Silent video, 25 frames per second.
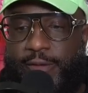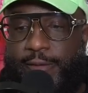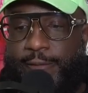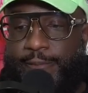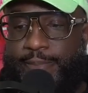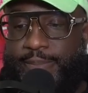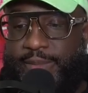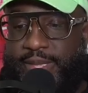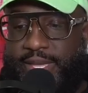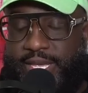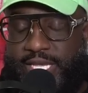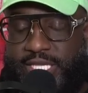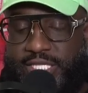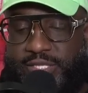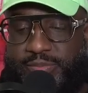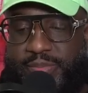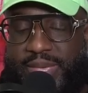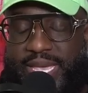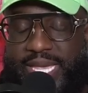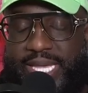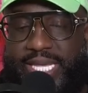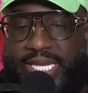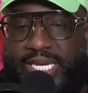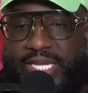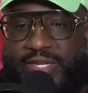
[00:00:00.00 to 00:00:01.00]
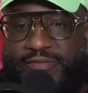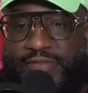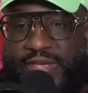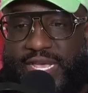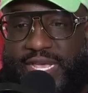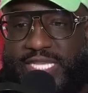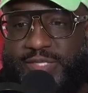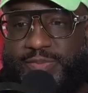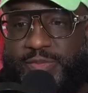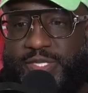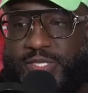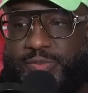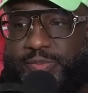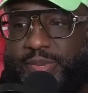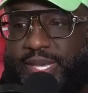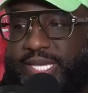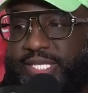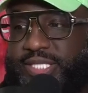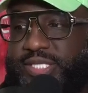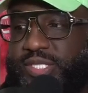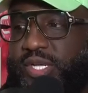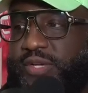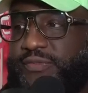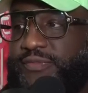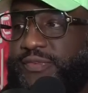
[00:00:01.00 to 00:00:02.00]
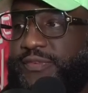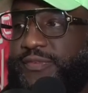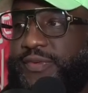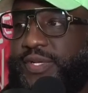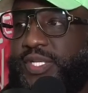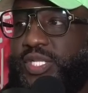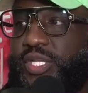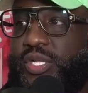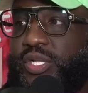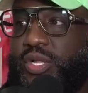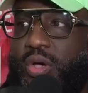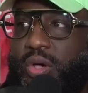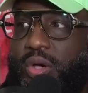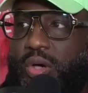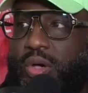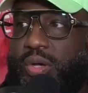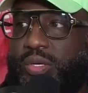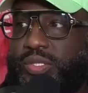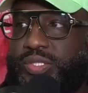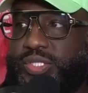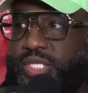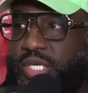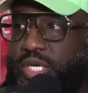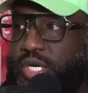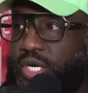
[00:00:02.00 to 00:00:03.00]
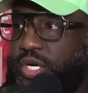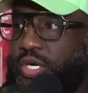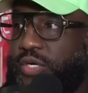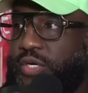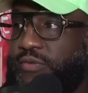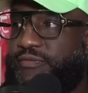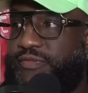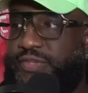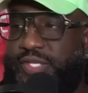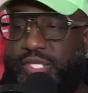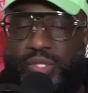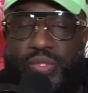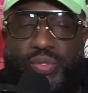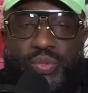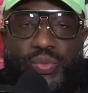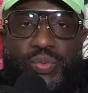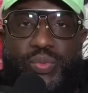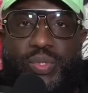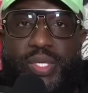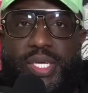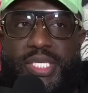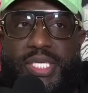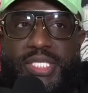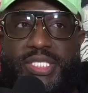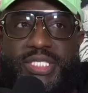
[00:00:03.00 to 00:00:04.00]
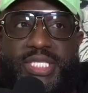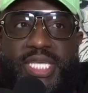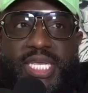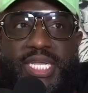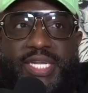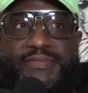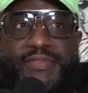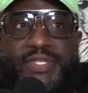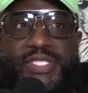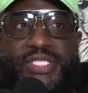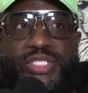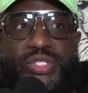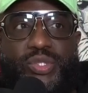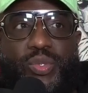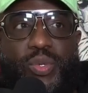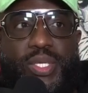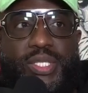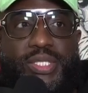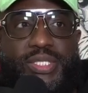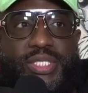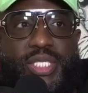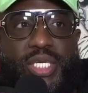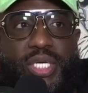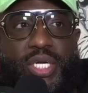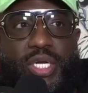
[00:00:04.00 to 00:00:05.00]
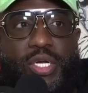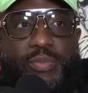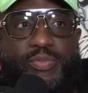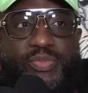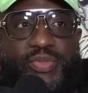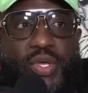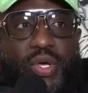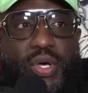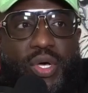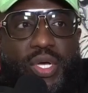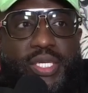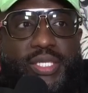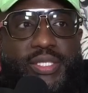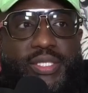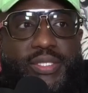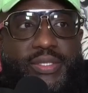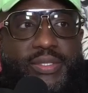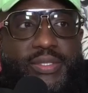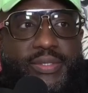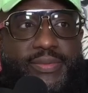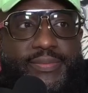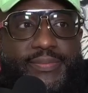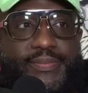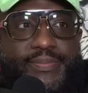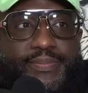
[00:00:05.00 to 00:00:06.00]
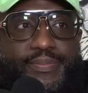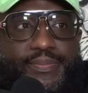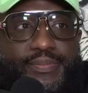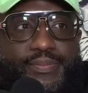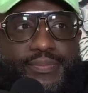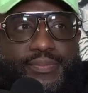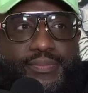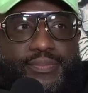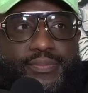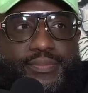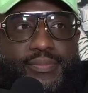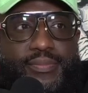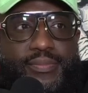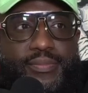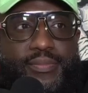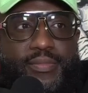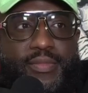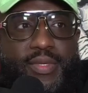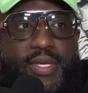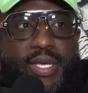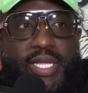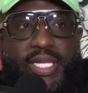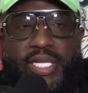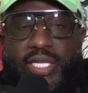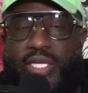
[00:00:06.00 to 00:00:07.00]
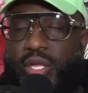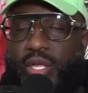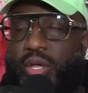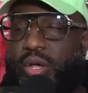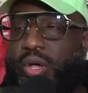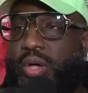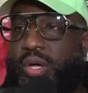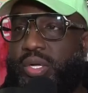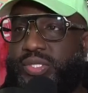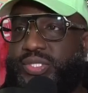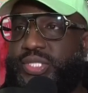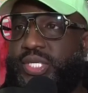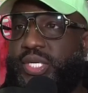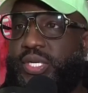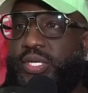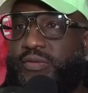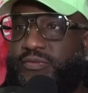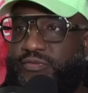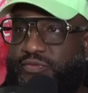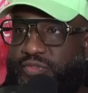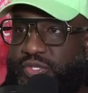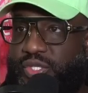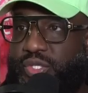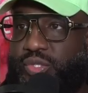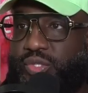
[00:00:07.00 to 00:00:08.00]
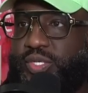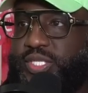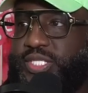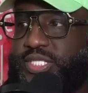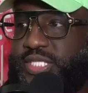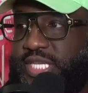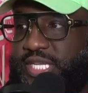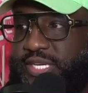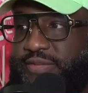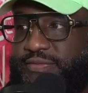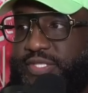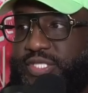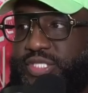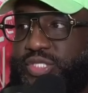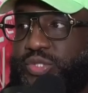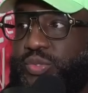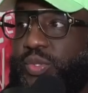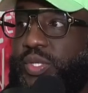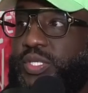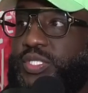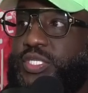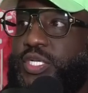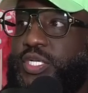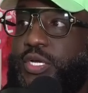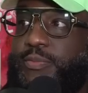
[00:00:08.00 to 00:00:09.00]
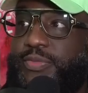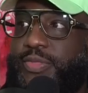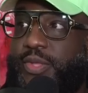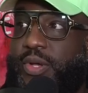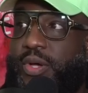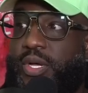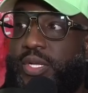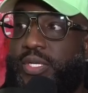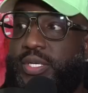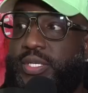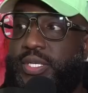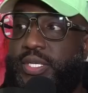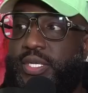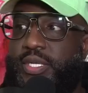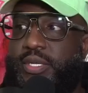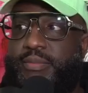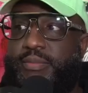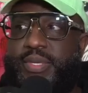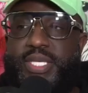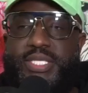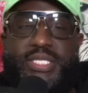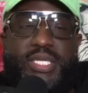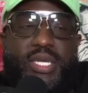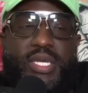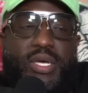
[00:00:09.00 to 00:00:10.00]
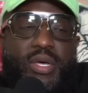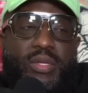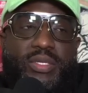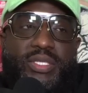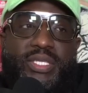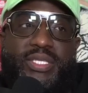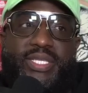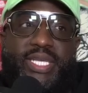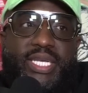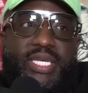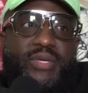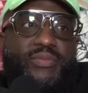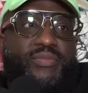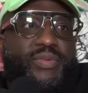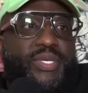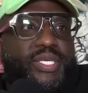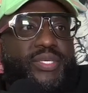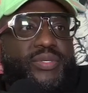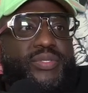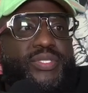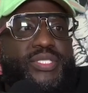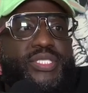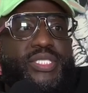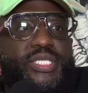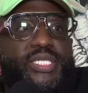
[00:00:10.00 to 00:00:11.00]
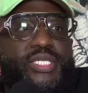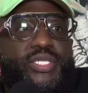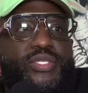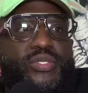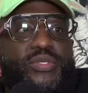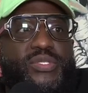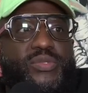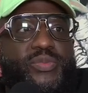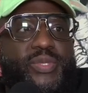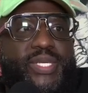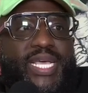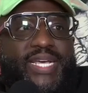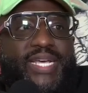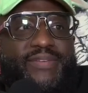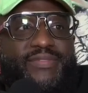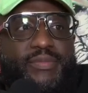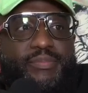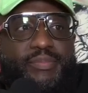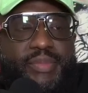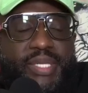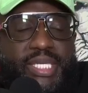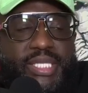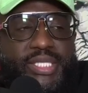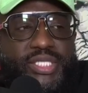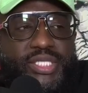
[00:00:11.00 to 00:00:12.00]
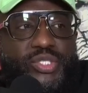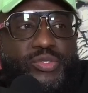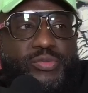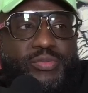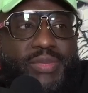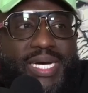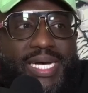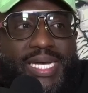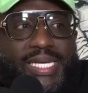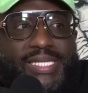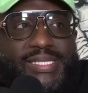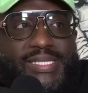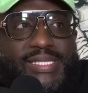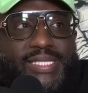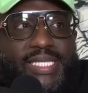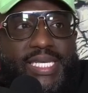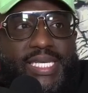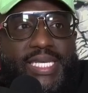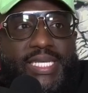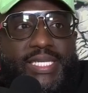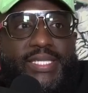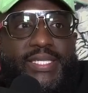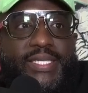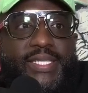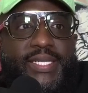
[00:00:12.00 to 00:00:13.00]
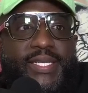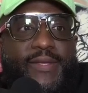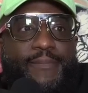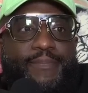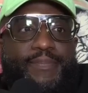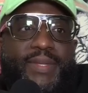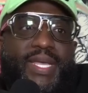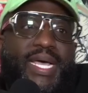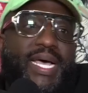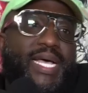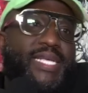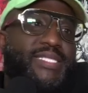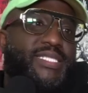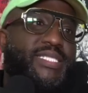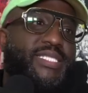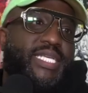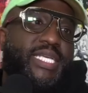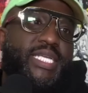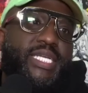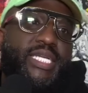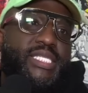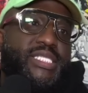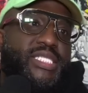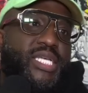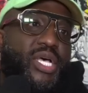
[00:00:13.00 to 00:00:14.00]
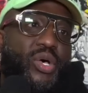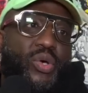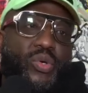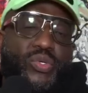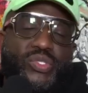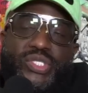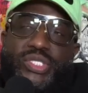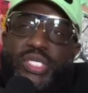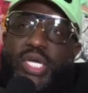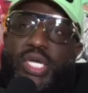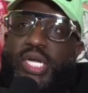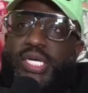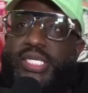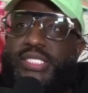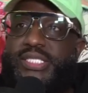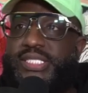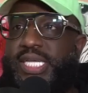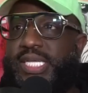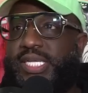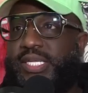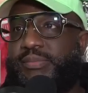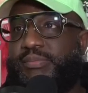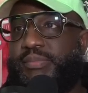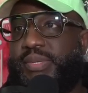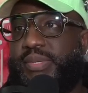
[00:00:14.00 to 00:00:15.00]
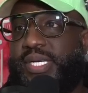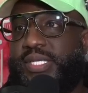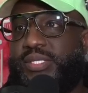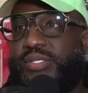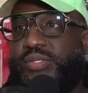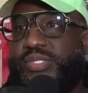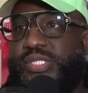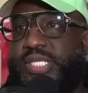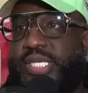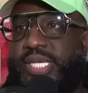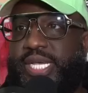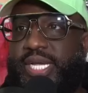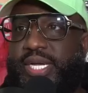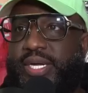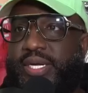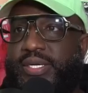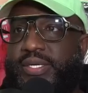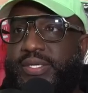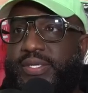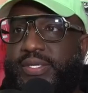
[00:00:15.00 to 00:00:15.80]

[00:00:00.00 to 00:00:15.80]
is making investments based off of a long-term view instead of a short-term thought. A long-term view instead of a short-term thought. Because the only thing that we usually do is we have a Me Too mindset. I seen these hoes started selling bundles of hair.